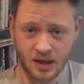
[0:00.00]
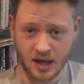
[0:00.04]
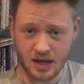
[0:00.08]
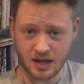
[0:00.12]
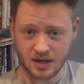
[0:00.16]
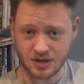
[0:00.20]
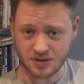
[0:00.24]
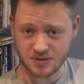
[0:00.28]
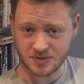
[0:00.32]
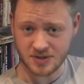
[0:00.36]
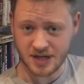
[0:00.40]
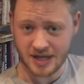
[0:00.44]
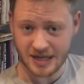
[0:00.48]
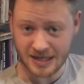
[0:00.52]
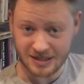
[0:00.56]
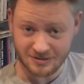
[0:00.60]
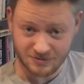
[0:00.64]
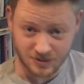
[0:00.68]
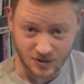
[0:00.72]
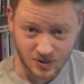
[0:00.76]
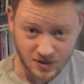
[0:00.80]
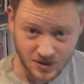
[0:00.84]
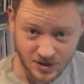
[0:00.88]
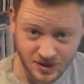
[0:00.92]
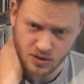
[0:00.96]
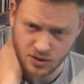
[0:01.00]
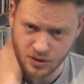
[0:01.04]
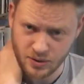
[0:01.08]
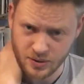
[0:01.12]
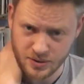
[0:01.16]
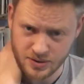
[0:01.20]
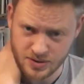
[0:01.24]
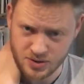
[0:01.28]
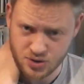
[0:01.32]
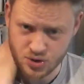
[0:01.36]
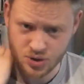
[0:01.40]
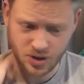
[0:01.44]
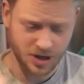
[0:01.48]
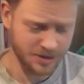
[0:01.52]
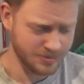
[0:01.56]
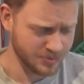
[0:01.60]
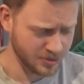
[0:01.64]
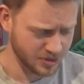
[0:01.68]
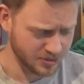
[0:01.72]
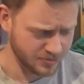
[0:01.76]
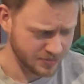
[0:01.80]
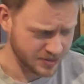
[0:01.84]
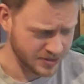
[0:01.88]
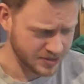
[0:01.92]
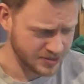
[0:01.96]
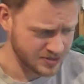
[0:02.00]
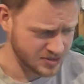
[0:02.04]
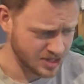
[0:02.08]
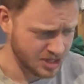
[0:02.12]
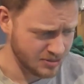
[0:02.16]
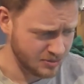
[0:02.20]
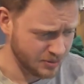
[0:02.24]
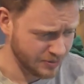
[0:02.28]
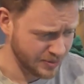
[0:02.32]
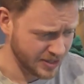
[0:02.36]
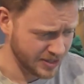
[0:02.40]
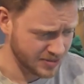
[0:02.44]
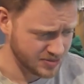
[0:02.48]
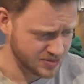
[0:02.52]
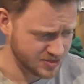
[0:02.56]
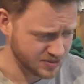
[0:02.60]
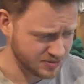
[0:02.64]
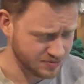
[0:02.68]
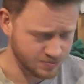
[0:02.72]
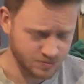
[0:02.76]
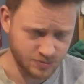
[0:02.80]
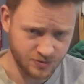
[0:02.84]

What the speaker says: Hello, Daily Vlog. You're on the tripod because I'm about to